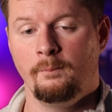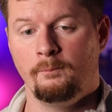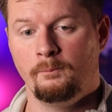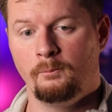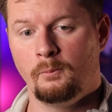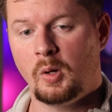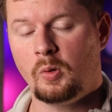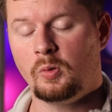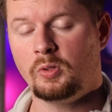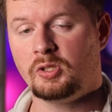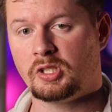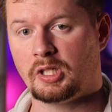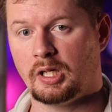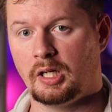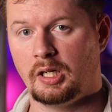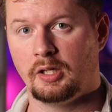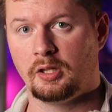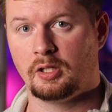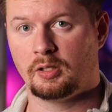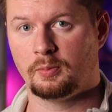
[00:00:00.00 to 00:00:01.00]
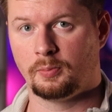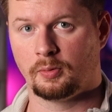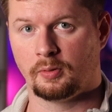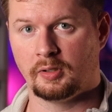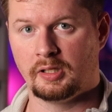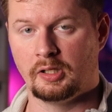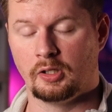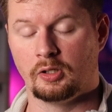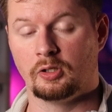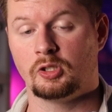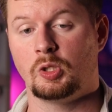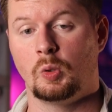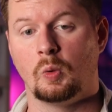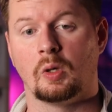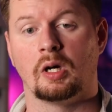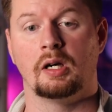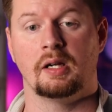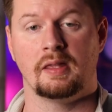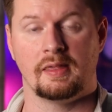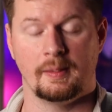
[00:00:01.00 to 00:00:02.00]
most other breeders, who
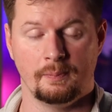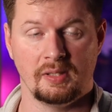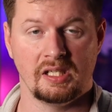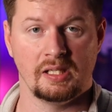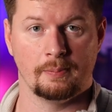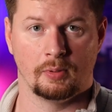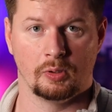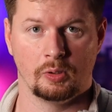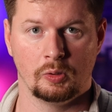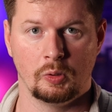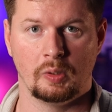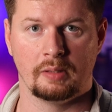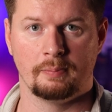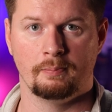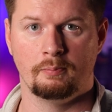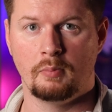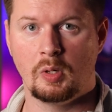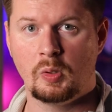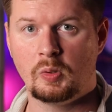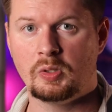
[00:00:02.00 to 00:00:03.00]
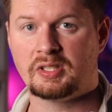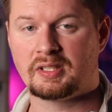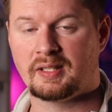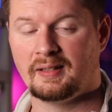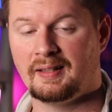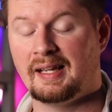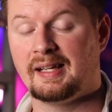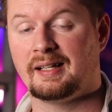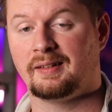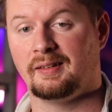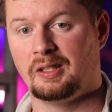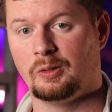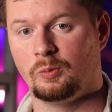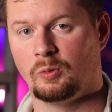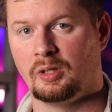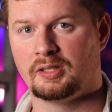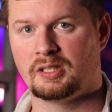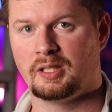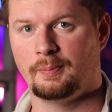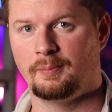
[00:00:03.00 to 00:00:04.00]
are the people who would most likely
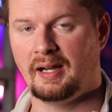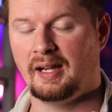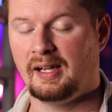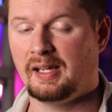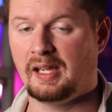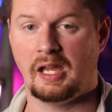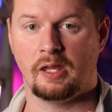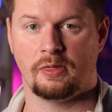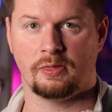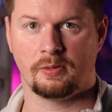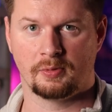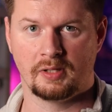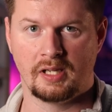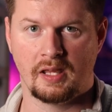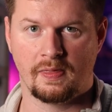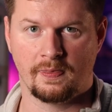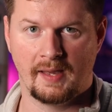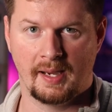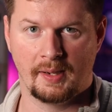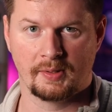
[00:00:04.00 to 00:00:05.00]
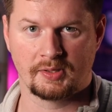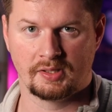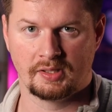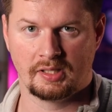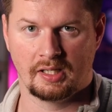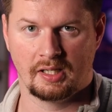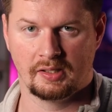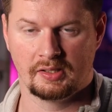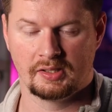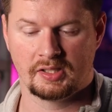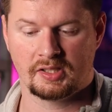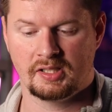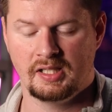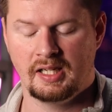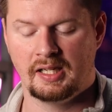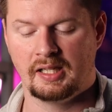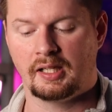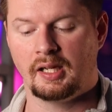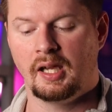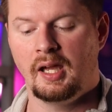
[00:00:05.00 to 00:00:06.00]
want to buy a $3,000
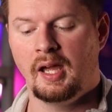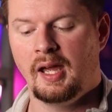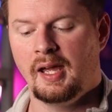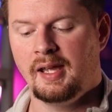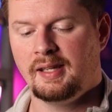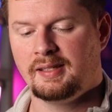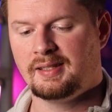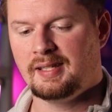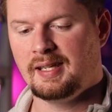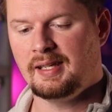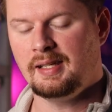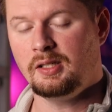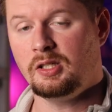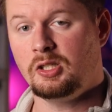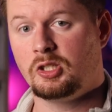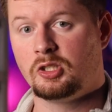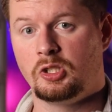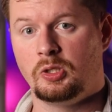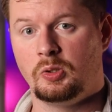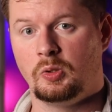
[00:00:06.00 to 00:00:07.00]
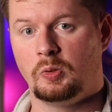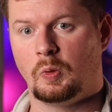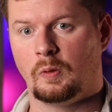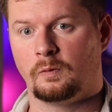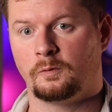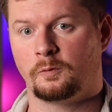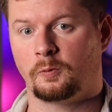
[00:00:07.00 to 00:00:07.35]
snake, tend to